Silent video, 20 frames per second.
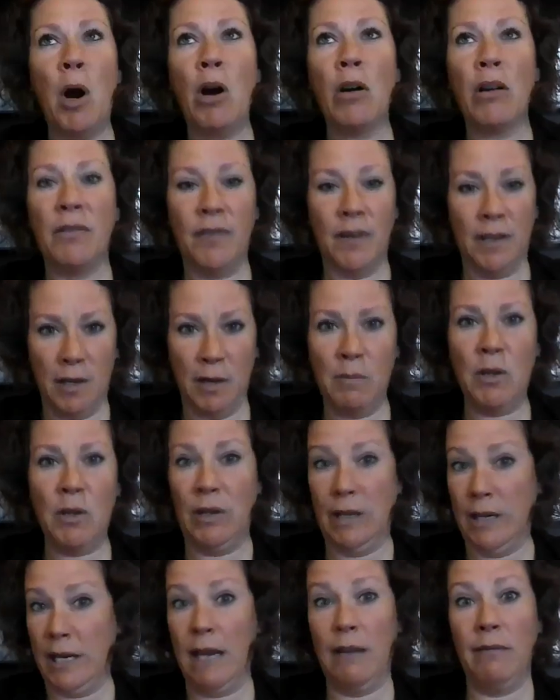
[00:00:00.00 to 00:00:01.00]
part of a
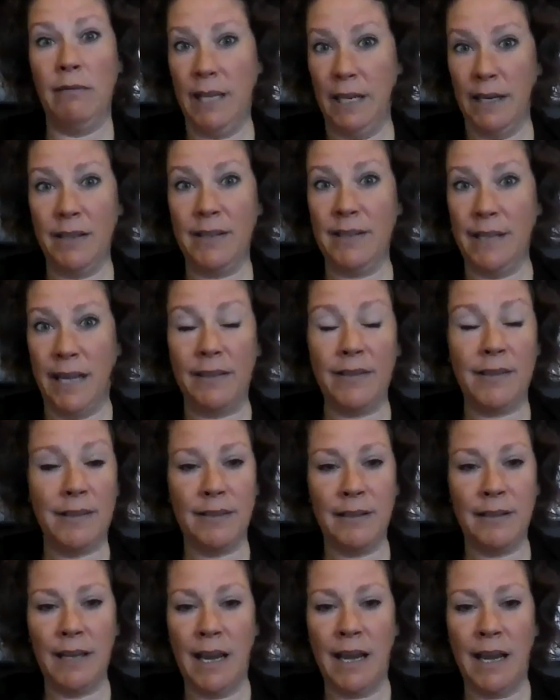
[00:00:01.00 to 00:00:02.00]
community in a
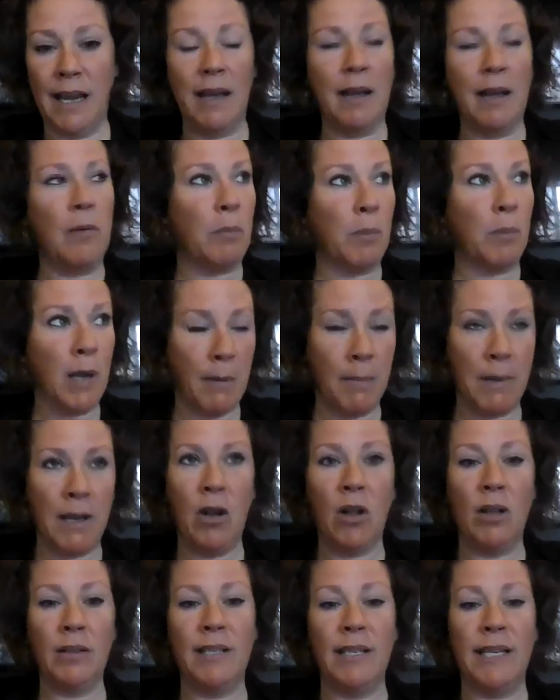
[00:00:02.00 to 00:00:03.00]
sense,
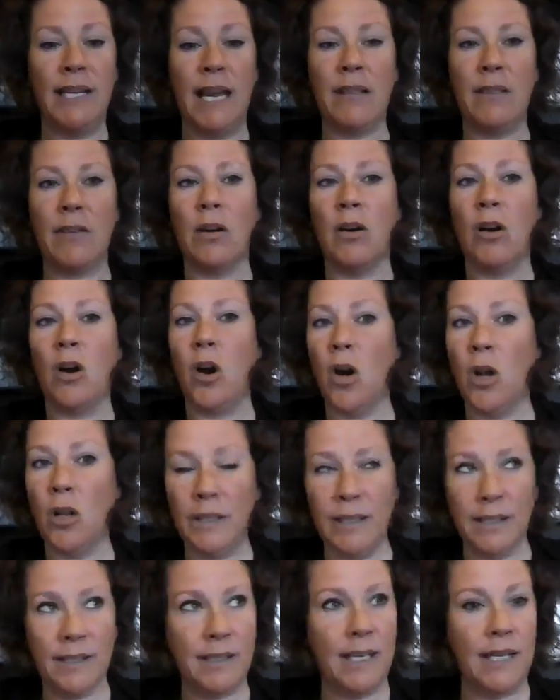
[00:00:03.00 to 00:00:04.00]
coming all together,
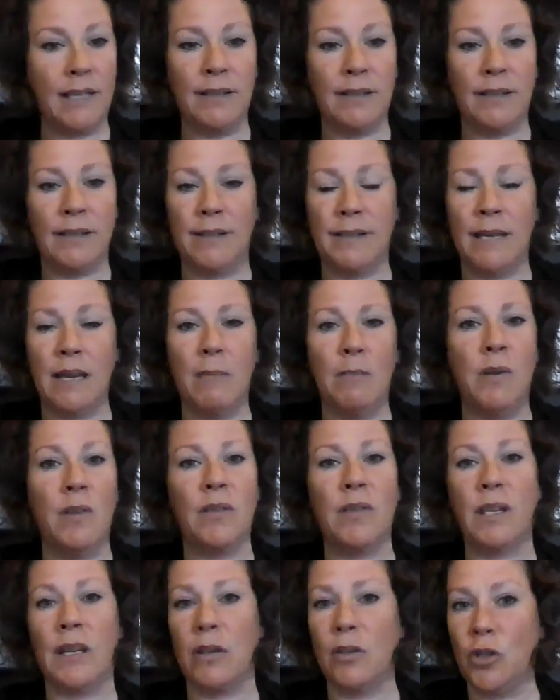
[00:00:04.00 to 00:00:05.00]
all listening to the same
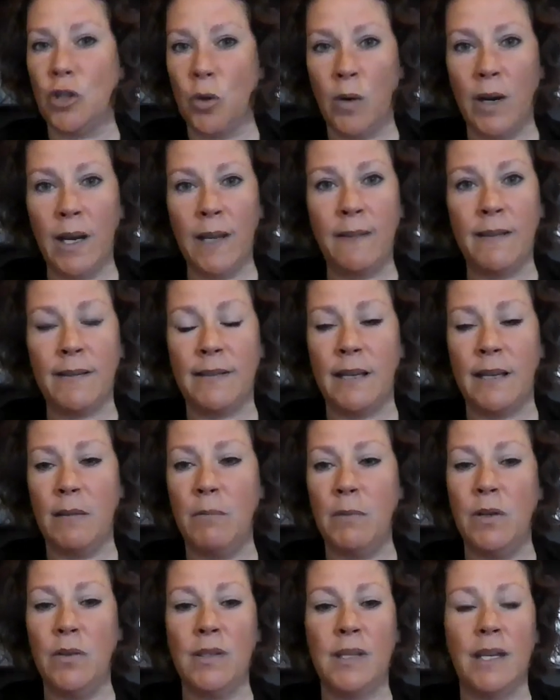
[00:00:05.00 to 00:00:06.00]
music, enjoying the
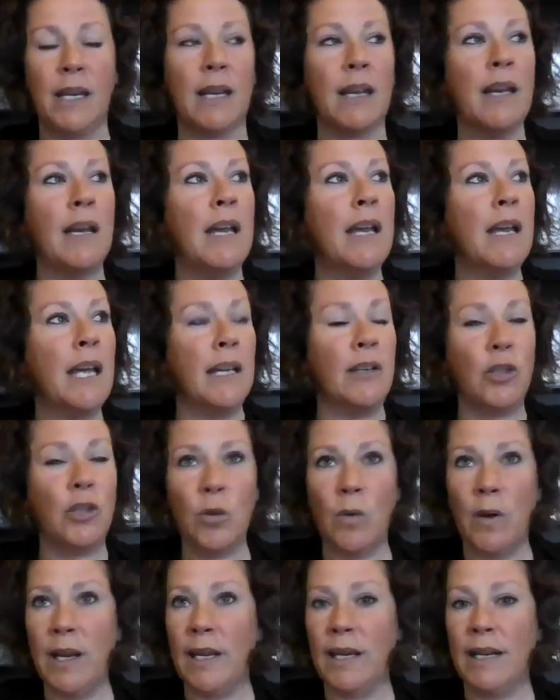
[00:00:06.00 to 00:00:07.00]
same music,
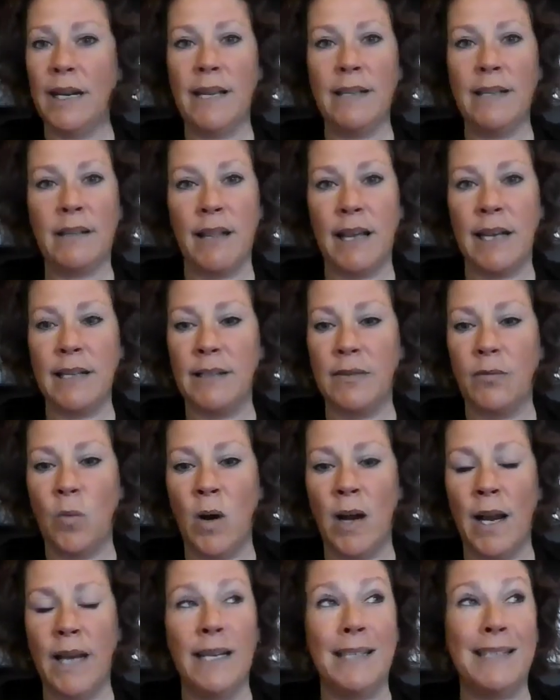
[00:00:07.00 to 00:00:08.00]
enjoying a nice glass of
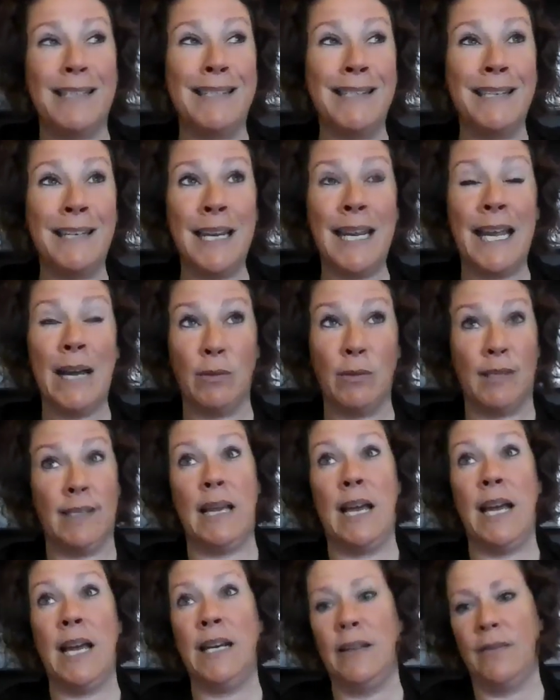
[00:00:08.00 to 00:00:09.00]
wine and sitting
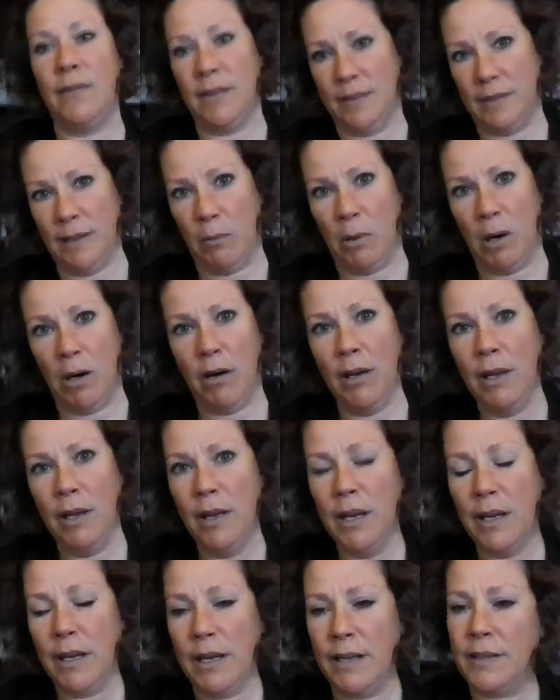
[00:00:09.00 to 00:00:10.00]
outside in the summer.
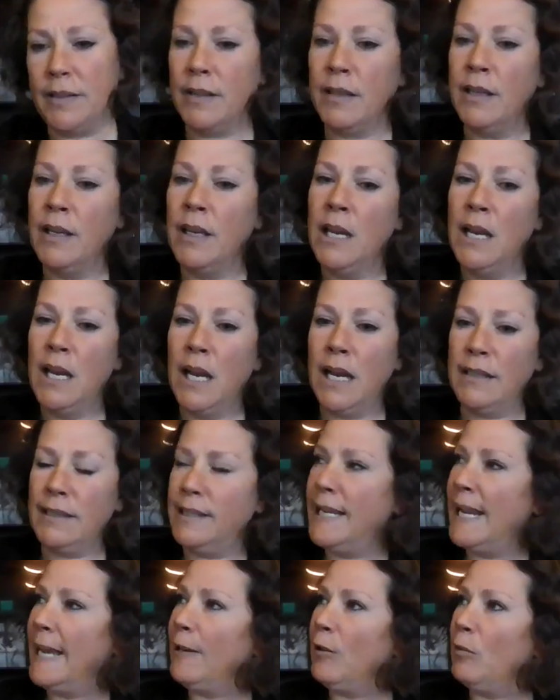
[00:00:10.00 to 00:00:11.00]
Because
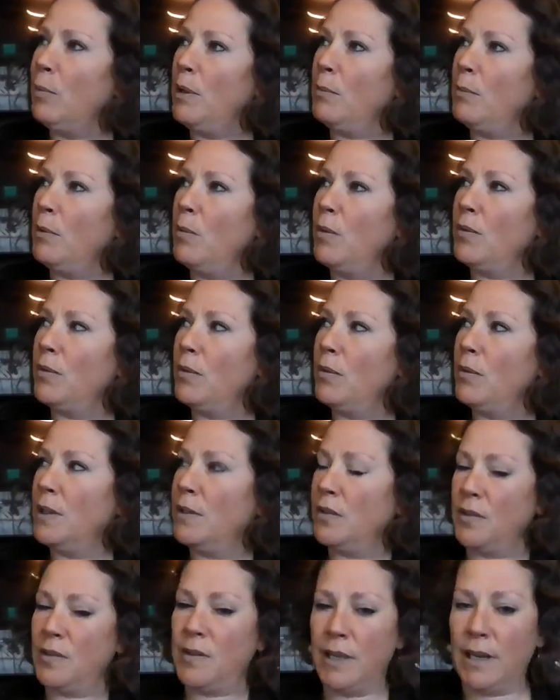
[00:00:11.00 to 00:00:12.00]
us Seattle people with the
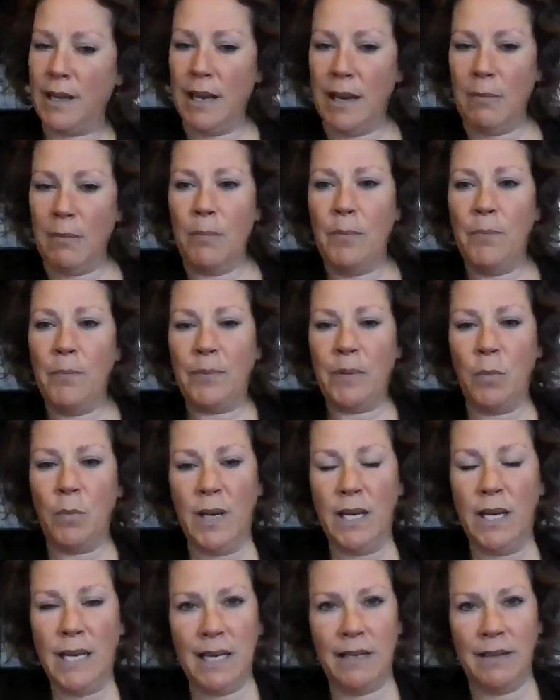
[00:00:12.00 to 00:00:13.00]
winters that come,
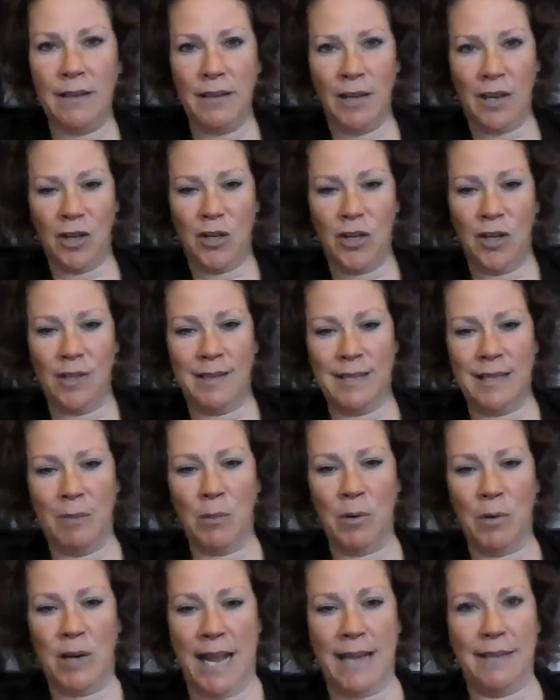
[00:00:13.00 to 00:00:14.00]
we need good
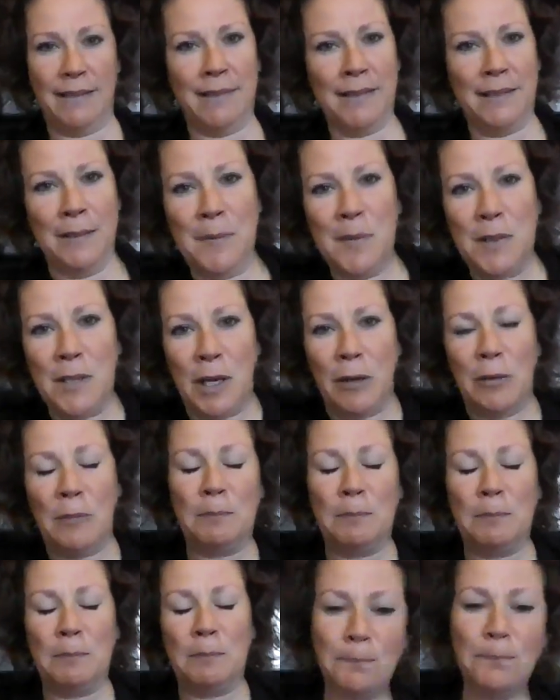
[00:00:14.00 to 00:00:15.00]
summer nights.
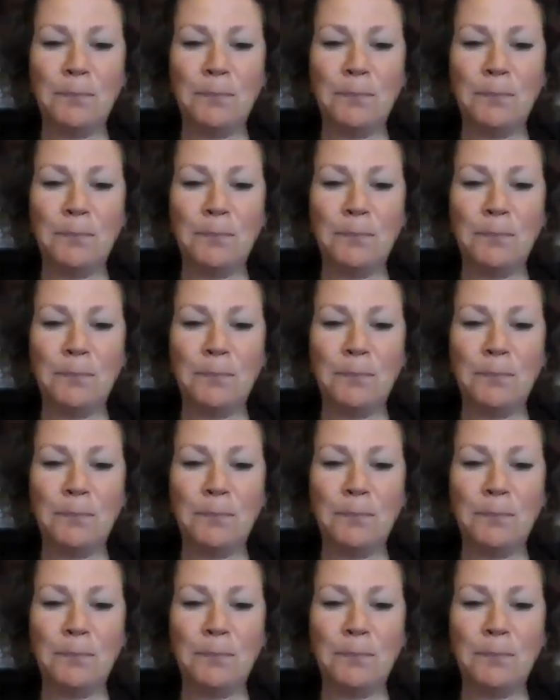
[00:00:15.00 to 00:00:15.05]
So,